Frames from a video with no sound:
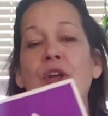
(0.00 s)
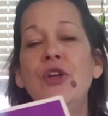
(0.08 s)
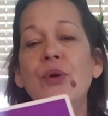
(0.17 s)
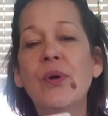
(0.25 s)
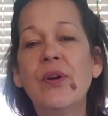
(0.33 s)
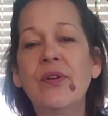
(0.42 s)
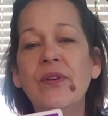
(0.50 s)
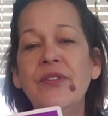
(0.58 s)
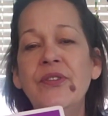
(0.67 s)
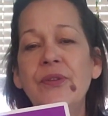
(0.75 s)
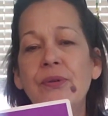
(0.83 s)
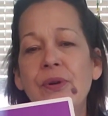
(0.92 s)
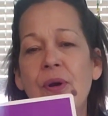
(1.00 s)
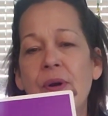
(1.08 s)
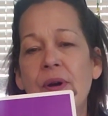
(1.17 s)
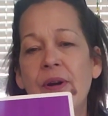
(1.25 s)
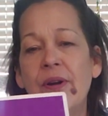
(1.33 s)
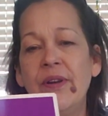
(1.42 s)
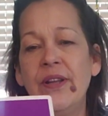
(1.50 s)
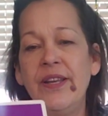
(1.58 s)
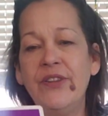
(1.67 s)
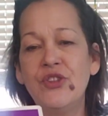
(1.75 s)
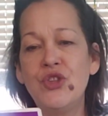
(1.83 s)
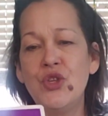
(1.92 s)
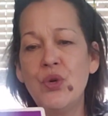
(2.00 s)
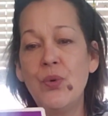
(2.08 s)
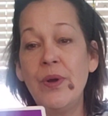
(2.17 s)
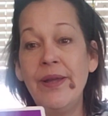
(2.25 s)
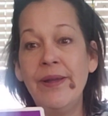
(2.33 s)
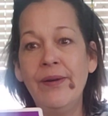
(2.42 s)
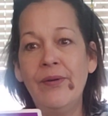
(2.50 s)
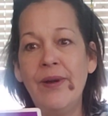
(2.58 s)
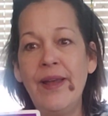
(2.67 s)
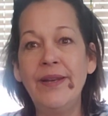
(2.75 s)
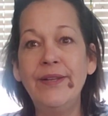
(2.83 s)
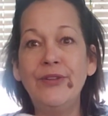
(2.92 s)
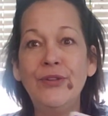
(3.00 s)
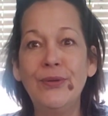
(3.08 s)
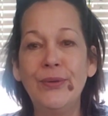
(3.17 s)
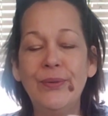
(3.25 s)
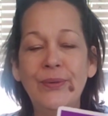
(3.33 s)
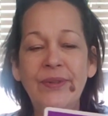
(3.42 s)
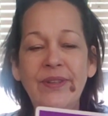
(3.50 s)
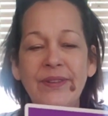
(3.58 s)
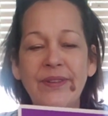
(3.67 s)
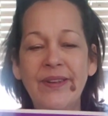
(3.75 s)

Your crystal card, it's joy and gratitude